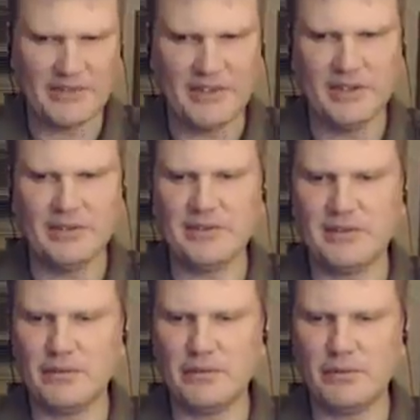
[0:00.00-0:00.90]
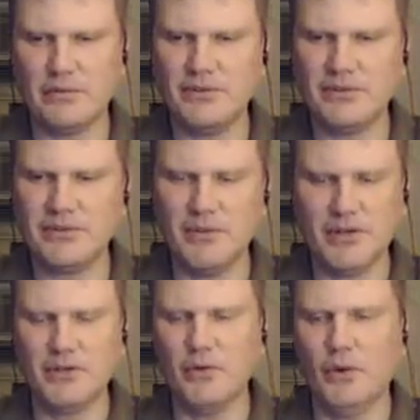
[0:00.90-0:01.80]
this just to
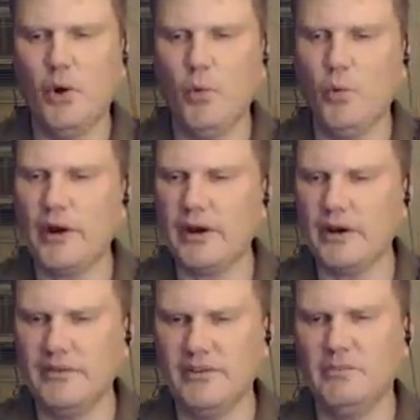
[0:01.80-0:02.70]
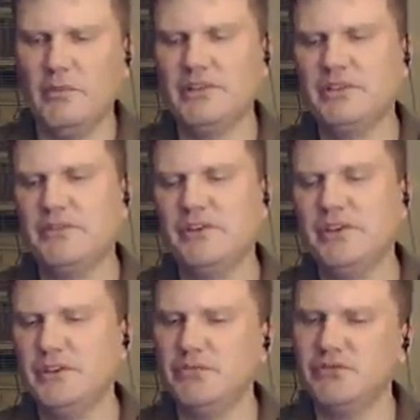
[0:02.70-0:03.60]
make you aware of it. Much of it
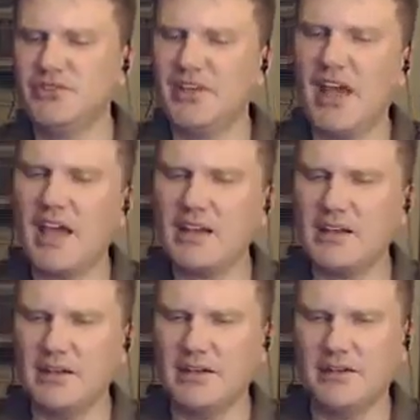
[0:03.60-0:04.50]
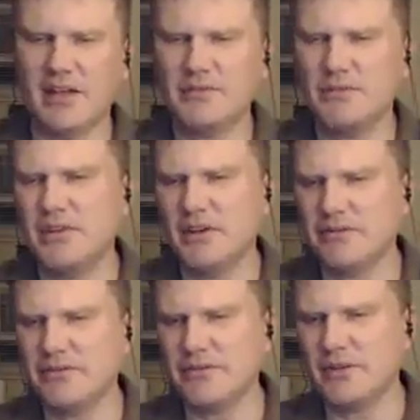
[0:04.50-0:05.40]
is Pleiadian. That's been there
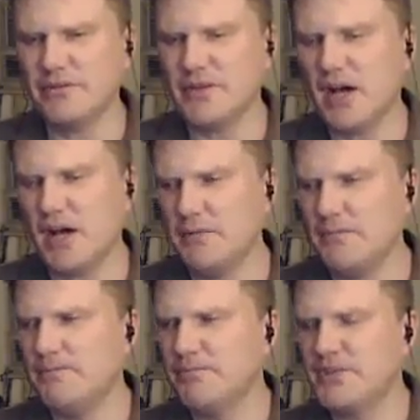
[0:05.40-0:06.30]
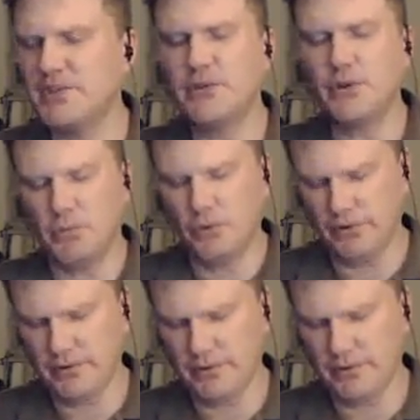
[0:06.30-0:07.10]
for some time, since your birth.